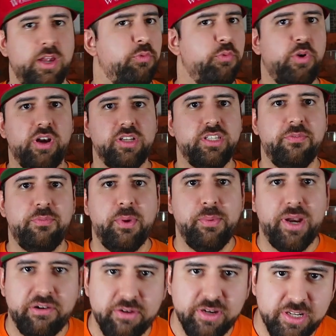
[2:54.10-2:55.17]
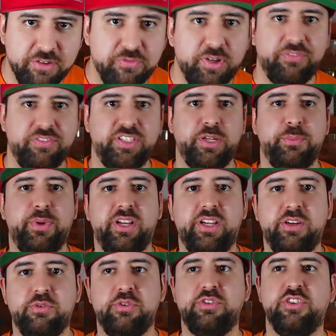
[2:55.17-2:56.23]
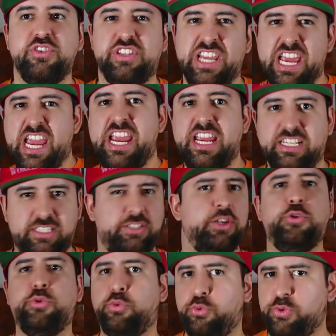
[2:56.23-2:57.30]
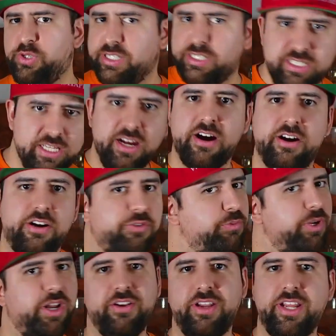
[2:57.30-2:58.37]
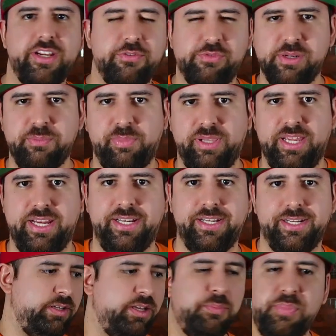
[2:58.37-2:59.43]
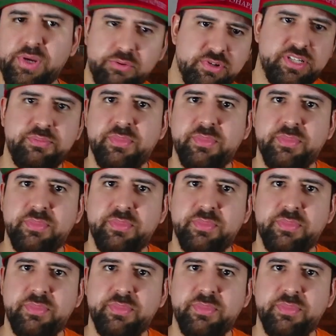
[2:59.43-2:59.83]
What is a barbarian if not somebody who just hits really hard without any real plan? The purest